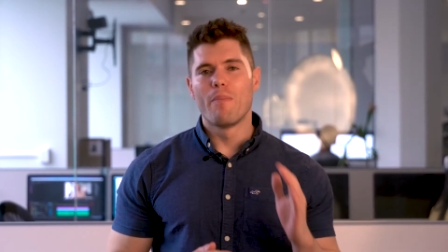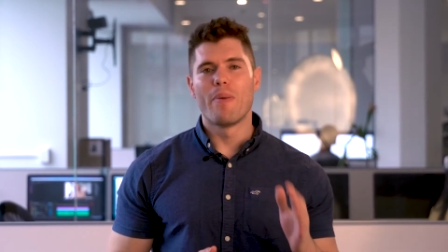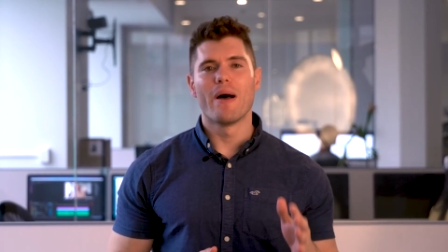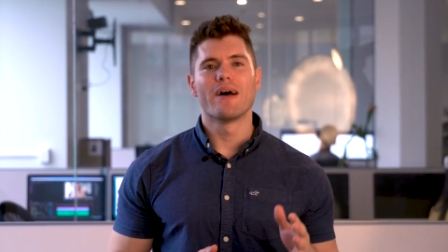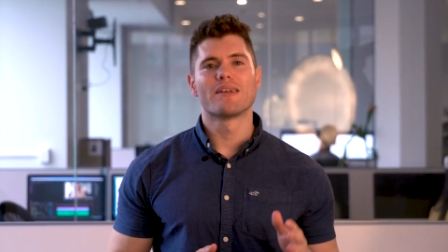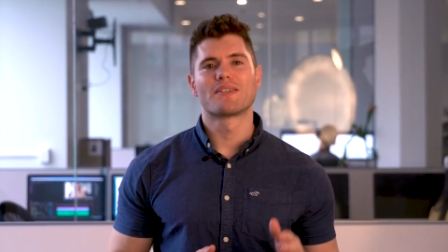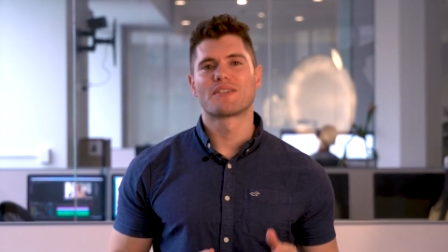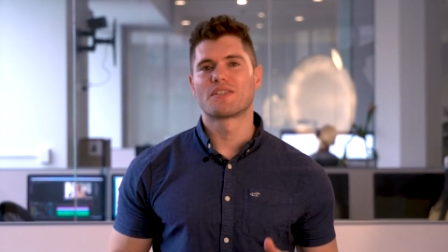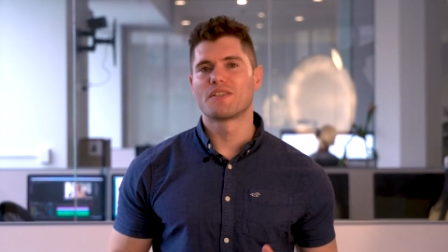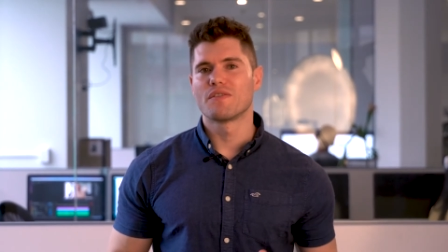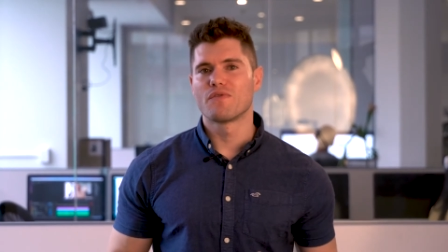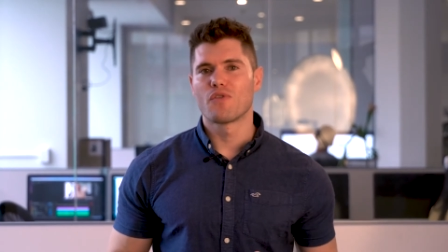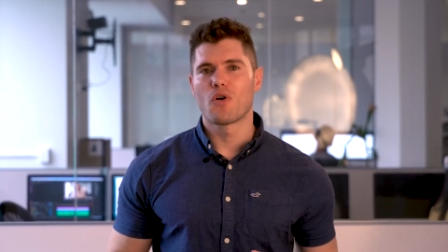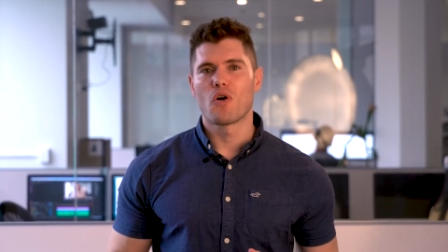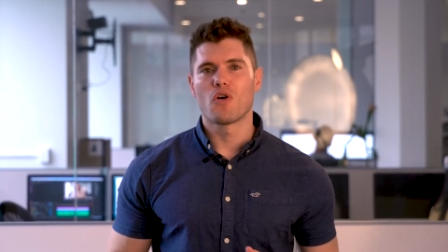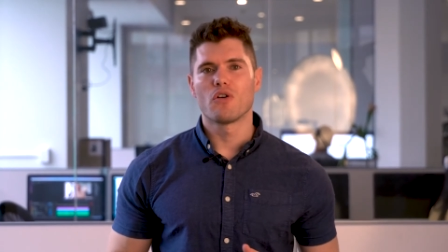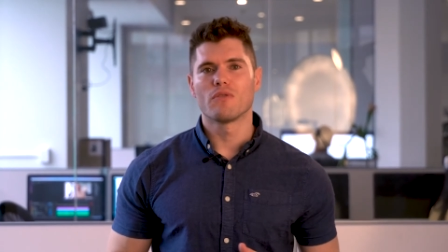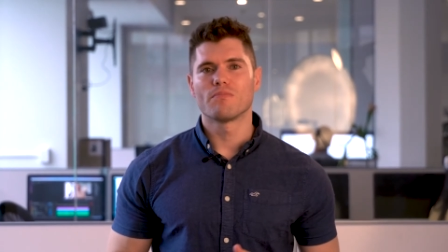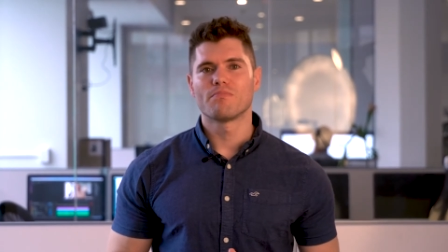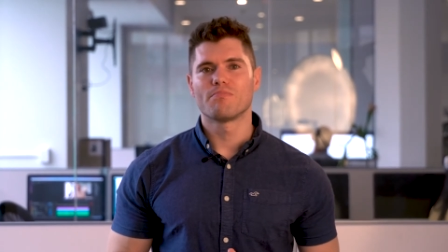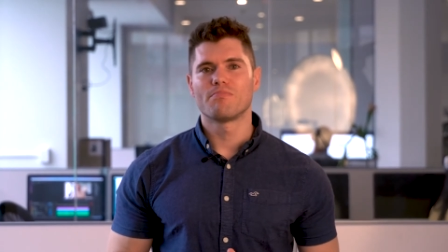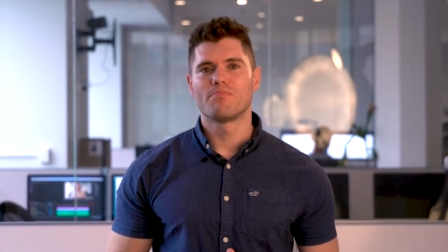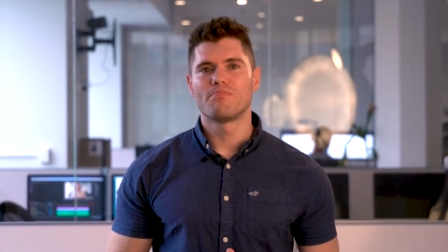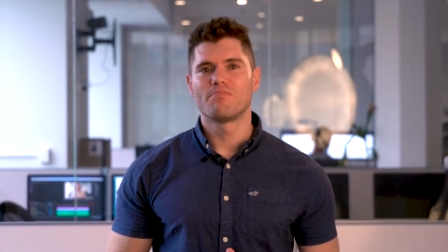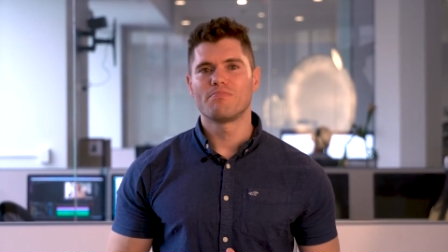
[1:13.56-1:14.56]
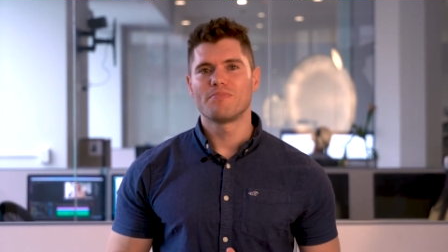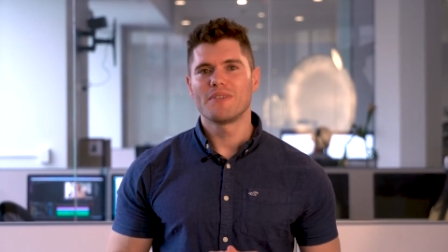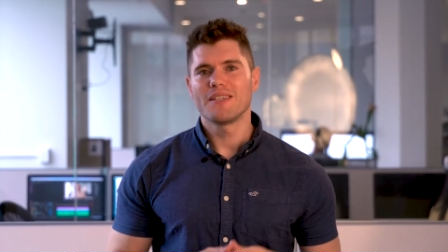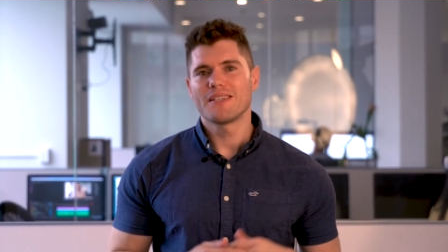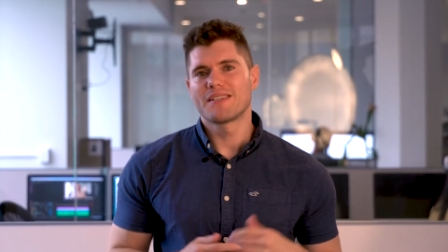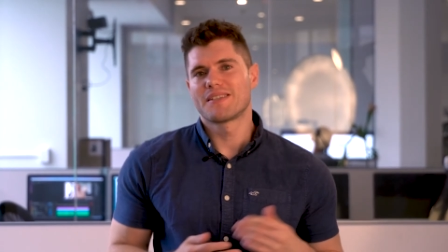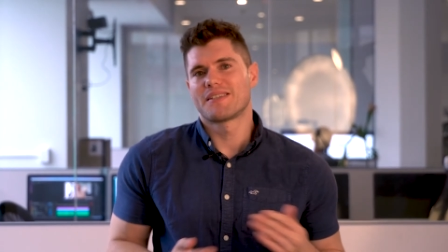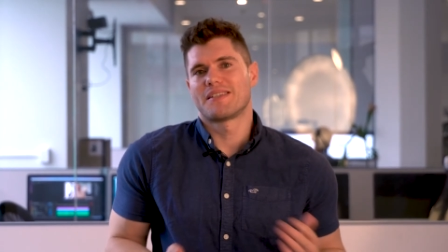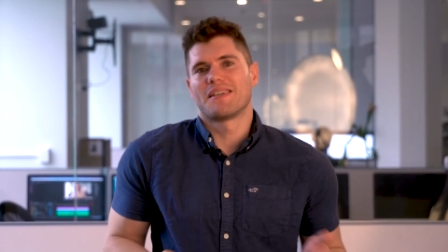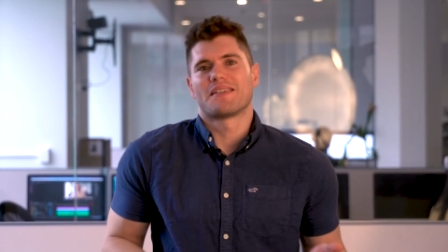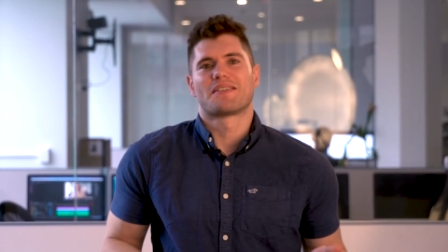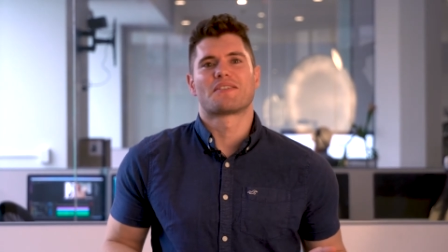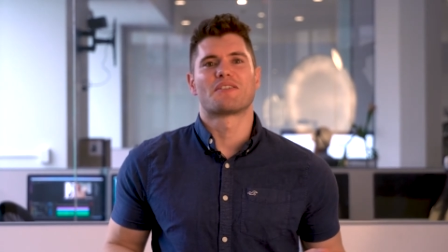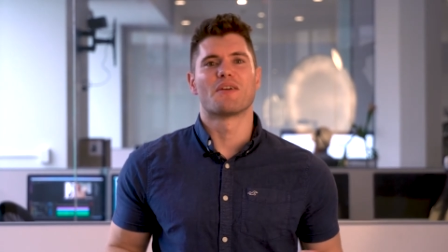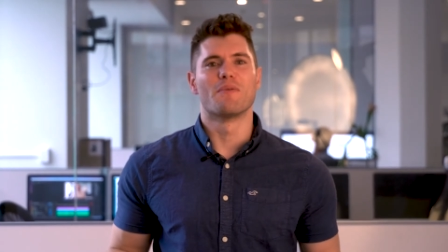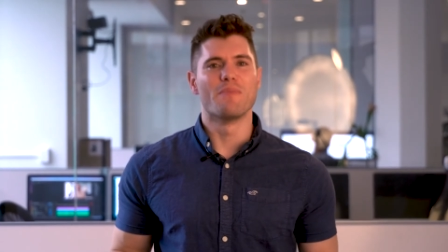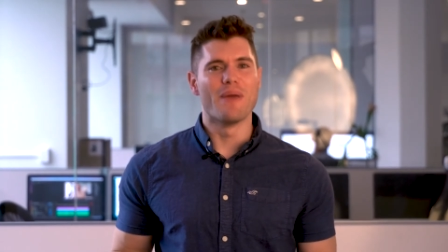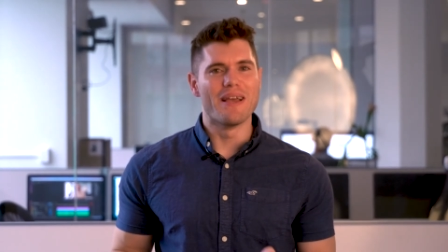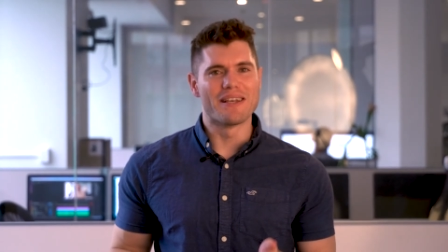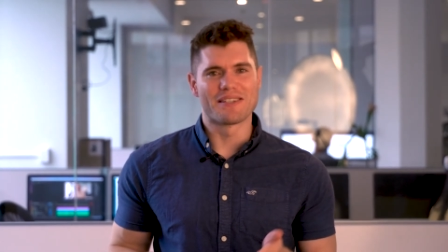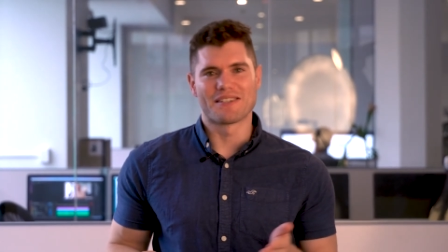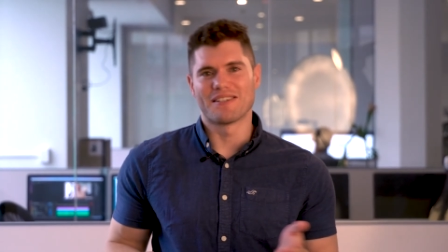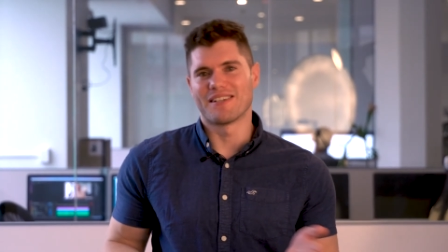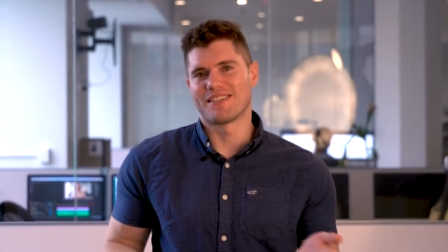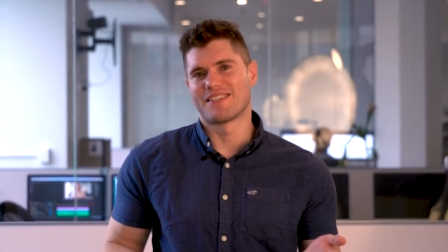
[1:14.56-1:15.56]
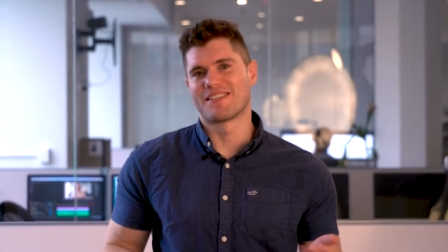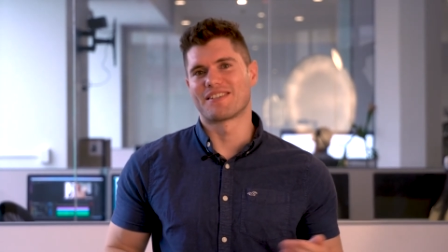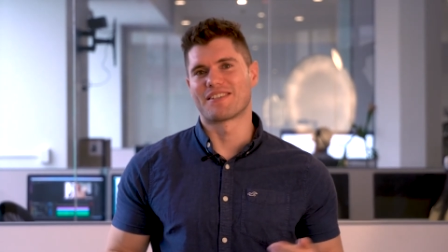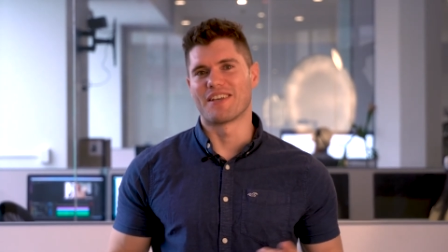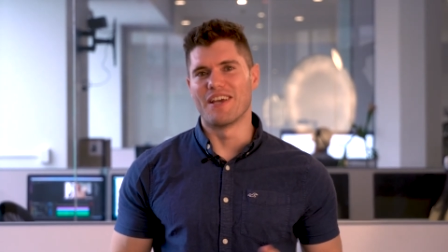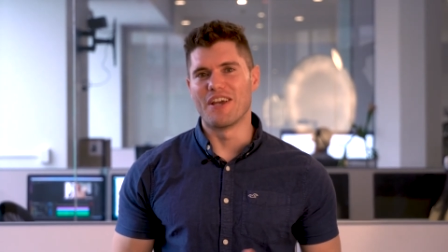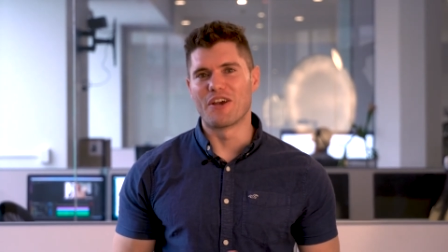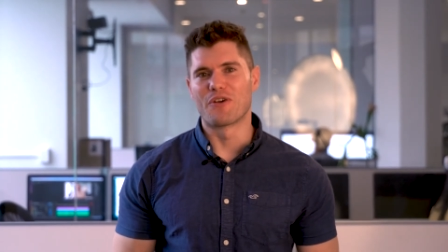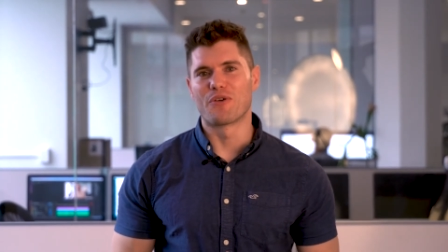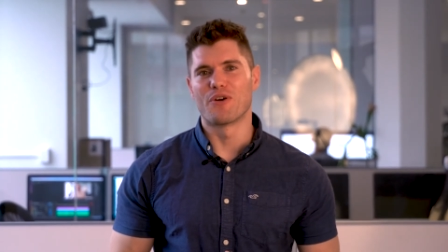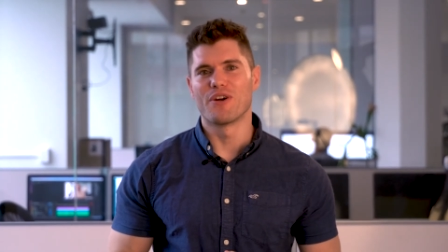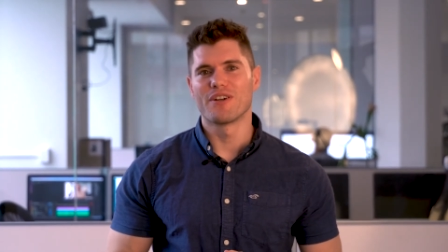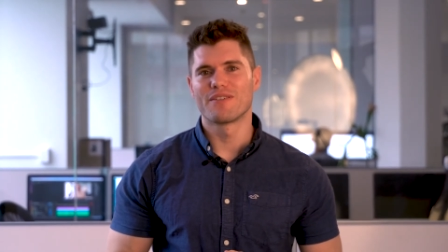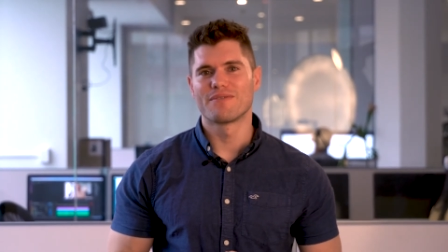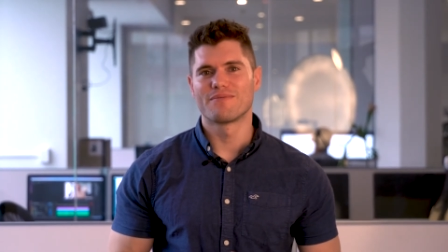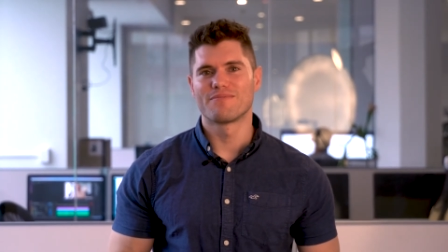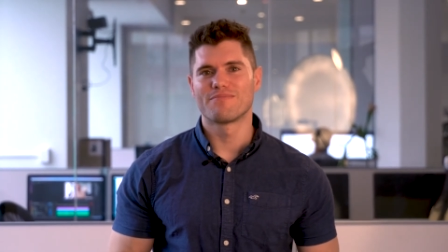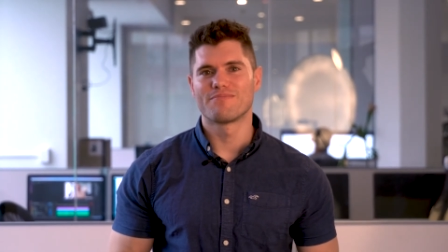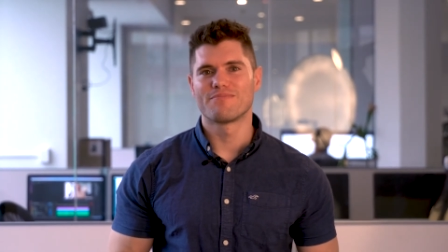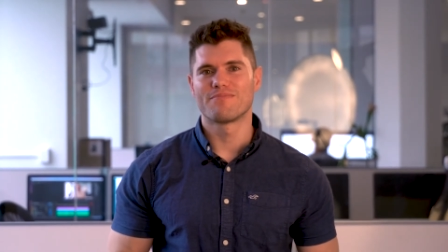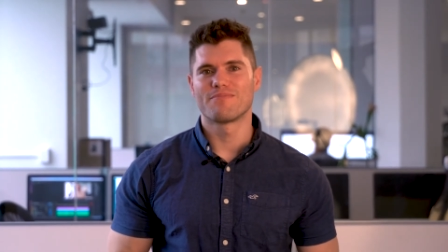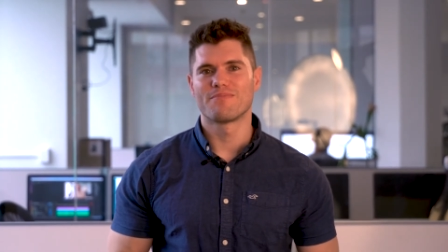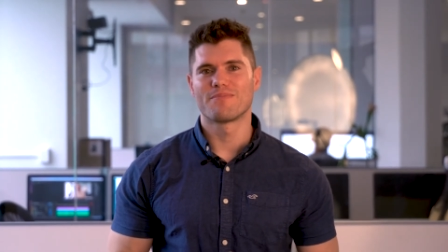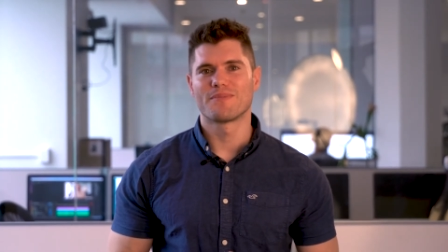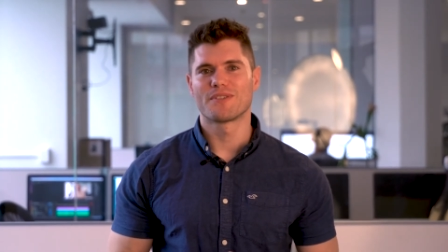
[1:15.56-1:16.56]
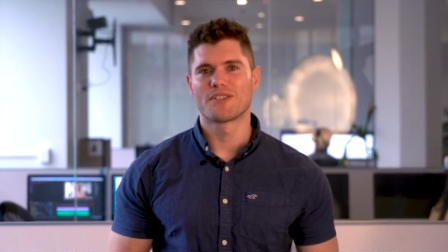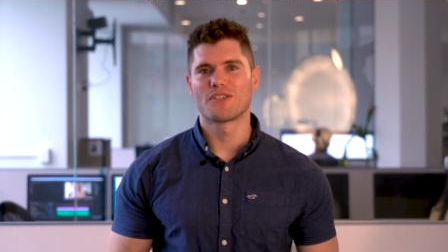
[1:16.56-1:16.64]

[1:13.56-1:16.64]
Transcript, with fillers: Best of all, this system isn't a secret.